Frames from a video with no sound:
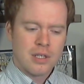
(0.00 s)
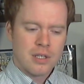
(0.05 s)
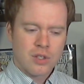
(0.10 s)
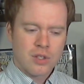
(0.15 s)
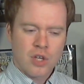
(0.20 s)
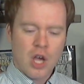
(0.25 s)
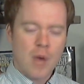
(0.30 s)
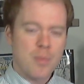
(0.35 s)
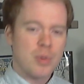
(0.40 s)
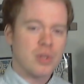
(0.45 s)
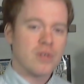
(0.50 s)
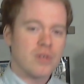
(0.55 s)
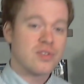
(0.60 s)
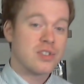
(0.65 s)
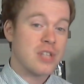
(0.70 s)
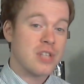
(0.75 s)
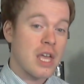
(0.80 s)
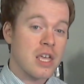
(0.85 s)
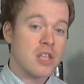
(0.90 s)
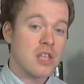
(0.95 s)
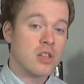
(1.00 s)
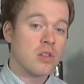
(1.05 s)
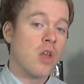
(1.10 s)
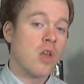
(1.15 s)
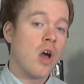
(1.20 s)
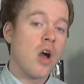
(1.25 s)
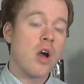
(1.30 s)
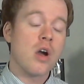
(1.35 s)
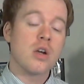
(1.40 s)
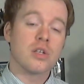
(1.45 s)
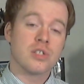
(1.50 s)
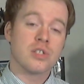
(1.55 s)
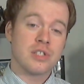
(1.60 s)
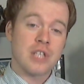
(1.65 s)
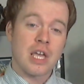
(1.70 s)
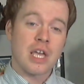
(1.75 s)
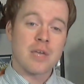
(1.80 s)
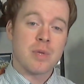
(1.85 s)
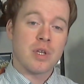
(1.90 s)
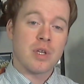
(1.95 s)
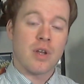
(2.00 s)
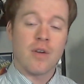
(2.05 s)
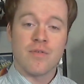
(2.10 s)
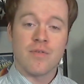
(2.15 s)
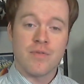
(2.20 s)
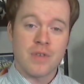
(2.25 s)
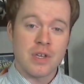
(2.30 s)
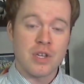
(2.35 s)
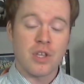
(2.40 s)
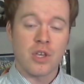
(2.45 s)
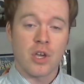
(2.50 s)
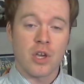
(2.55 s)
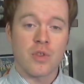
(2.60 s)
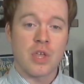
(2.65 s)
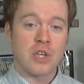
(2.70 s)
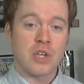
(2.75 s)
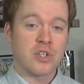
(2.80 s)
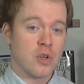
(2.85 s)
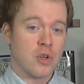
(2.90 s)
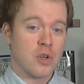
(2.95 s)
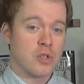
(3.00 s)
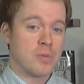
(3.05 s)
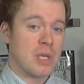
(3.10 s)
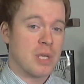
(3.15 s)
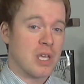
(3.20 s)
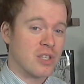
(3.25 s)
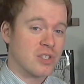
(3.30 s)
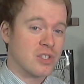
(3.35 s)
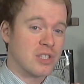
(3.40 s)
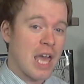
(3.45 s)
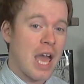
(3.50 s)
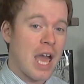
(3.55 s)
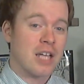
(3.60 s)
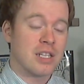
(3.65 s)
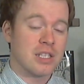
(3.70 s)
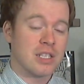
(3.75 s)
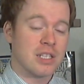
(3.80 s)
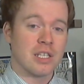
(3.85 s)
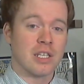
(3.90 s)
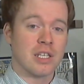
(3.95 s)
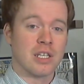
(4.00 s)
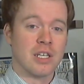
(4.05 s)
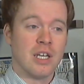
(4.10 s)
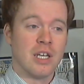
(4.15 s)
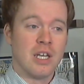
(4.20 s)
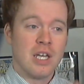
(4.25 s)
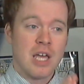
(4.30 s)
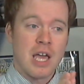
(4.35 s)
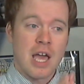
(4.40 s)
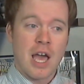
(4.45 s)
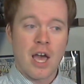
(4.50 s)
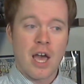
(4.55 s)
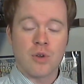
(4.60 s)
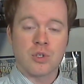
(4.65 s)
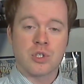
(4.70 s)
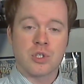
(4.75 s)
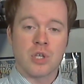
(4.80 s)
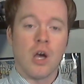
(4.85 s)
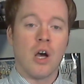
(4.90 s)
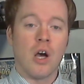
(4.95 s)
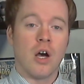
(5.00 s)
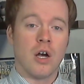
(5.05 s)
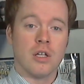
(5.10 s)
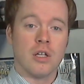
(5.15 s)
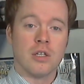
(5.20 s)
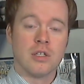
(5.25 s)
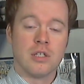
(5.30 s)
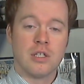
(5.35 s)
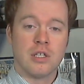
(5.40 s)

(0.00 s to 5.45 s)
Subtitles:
couple of second long segment of video that shows me exactly how tall